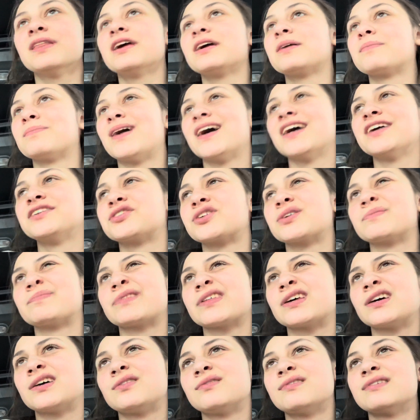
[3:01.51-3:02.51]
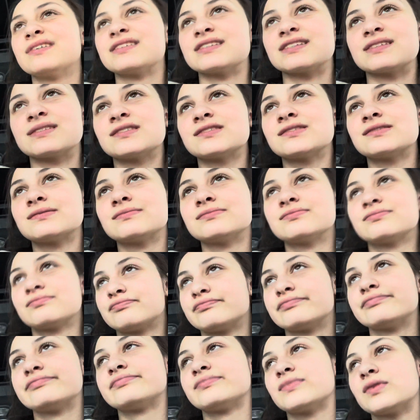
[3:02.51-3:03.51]
my drip though is
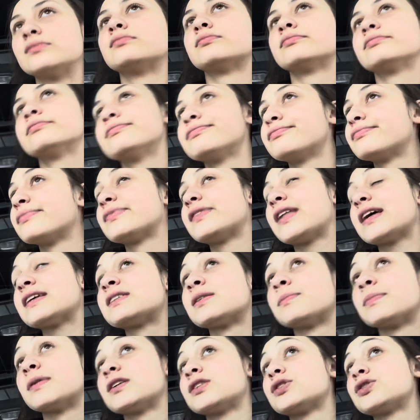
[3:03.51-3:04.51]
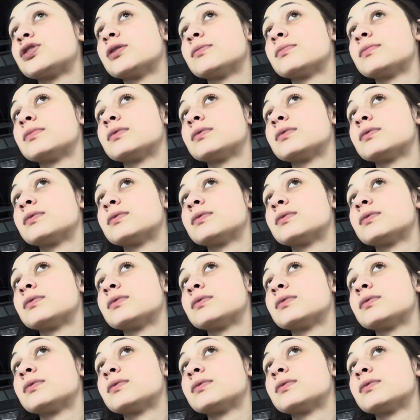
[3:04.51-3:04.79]
that's the best thing.